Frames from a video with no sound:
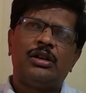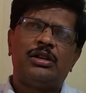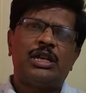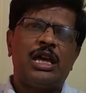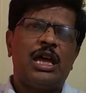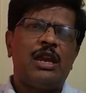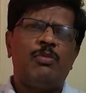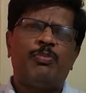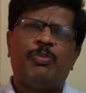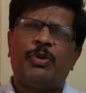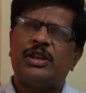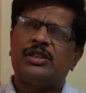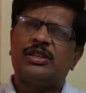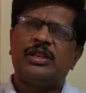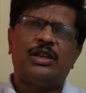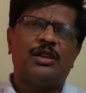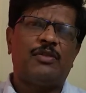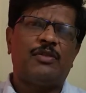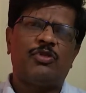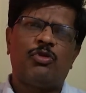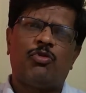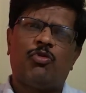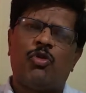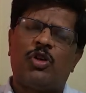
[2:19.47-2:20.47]
10%
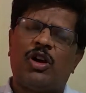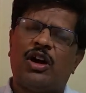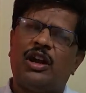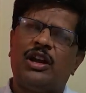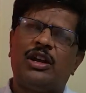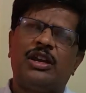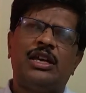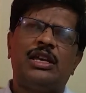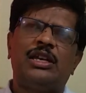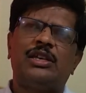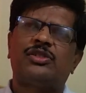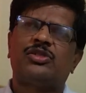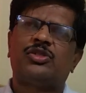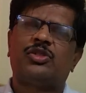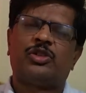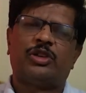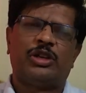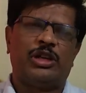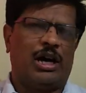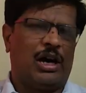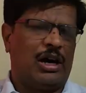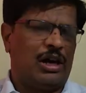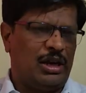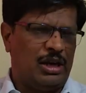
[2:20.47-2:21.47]
of the world is
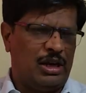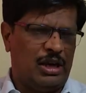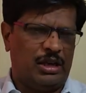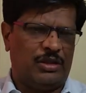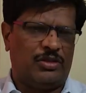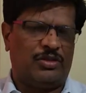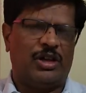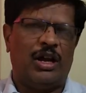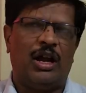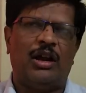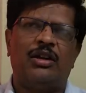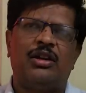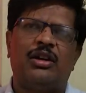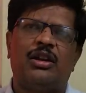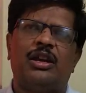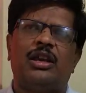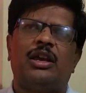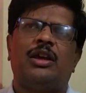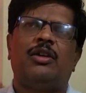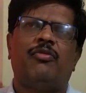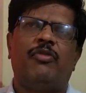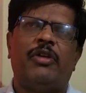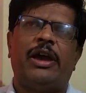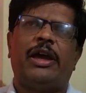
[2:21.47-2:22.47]
really
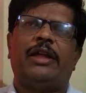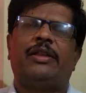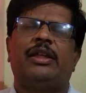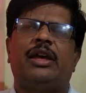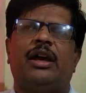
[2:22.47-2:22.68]
thundering way.